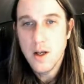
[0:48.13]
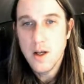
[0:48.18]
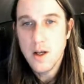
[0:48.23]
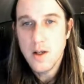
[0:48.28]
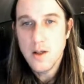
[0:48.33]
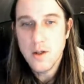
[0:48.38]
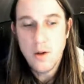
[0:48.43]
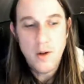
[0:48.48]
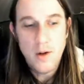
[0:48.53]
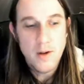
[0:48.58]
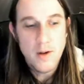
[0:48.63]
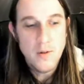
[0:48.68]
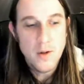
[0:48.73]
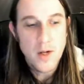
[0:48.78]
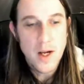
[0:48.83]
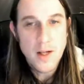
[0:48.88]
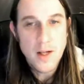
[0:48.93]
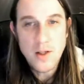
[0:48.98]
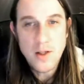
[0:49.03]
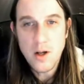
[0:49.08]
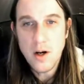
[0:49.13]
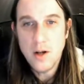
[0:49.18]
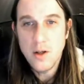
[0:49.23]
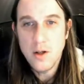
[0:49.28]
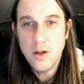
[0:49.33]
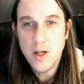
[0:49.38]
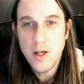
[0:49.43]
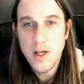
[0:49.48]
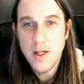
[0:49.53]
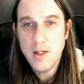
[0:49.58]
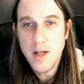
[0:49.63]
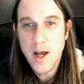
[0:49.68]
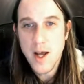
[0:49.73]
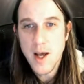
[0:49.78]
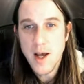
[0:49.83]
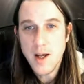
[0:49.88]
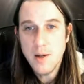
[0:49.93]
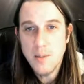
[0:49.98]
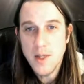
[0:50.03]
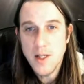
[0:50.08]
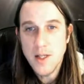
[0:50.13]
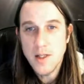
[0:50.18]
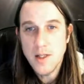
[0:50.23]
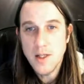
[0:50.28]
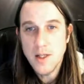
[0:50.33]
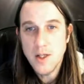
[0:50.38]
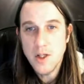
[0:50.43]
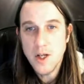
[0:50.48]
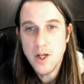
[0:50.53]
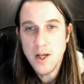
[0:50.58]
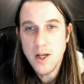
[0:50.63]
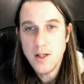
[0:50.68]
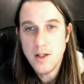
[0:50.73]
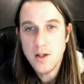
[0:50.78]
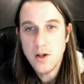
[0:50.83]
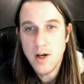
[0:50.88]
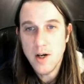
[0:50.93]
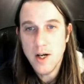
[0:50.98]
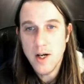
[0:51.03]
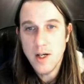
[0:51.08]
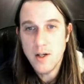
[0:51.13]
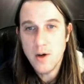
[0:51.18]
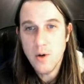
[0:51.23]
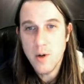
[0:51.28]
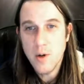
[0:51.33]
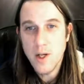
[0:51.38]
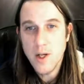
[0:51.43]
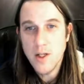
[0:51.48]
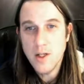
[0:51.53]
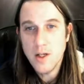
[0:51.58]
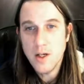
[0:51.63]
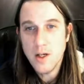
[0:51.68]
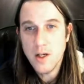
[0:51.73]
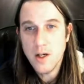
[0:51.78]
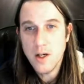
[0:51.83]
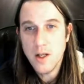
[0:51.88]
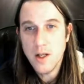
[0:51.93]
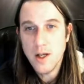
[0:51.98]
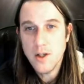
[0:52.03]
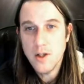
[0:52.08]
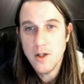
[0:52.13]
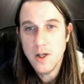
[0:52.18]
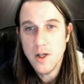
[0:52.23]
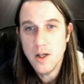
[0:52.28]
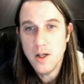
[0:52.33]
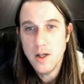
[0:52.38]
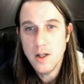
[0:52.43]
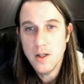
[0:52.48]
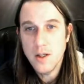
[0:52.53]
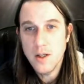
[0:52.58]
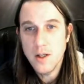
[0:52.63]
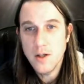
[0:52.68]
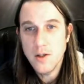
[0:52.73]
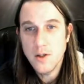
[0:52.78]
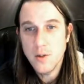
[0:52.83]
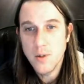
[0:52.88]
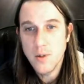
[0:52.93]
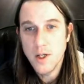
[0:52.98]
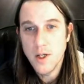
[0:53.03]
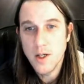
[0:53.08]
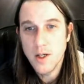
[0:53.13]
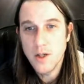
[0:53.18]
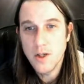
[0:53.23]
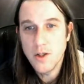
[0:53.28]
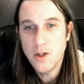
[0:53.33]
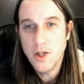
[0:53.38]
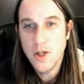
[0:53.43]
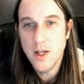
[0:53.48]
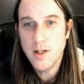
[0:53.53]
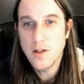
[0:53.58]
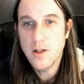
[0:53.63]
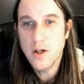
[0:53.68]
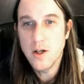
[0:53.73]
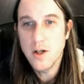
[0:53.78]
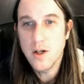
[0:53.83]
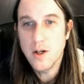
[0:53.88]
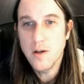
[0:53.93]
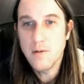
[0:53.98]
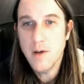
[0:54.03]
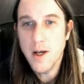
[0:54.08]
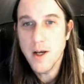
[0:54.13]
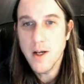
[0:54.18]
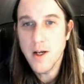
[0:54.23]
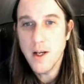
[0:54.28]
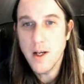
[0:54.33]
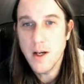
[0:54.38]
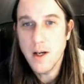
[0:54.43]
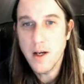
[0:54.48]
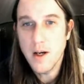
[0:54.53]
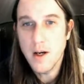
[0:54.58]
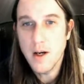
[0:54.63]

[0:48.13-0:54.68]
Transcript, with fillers: So if you guys are looking to add a PCGS graded coin to your collection, there's a really good chance you're going to find it here